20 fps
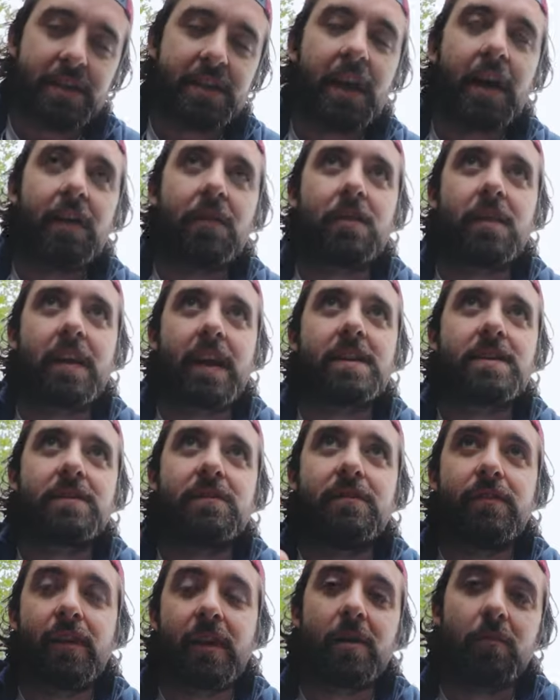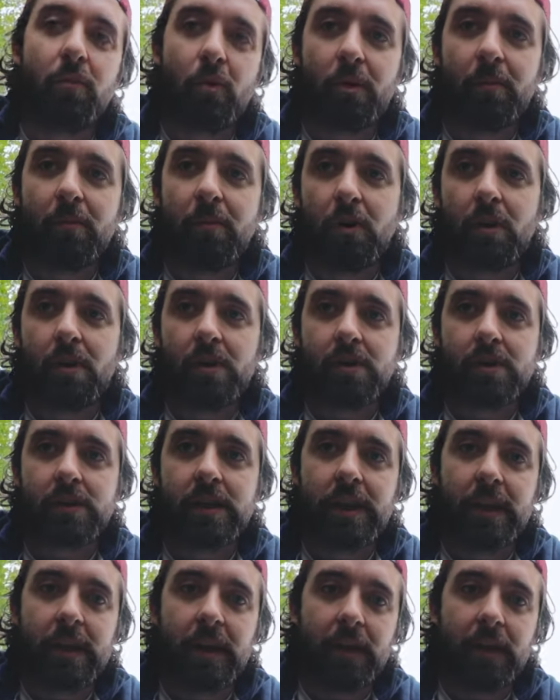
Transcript: together, that's far more important